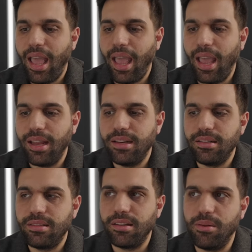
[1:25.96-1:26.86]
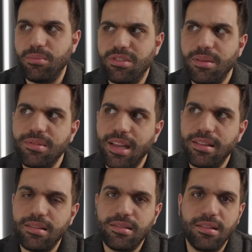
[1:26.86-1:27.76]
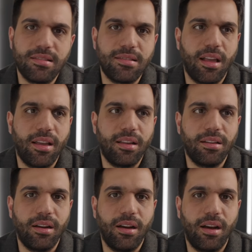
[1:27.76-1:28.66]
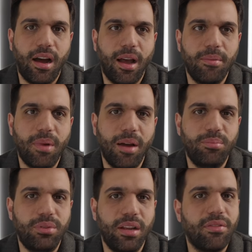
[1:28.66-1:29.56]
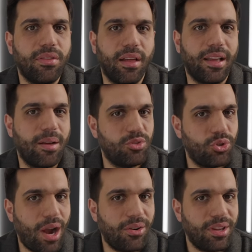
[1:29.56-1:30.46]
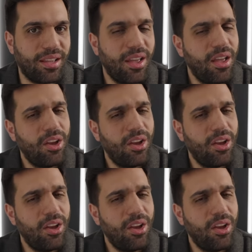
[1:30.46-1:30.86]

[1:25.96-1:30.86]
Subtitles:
And some sentences like, I breathe like I'm drowning,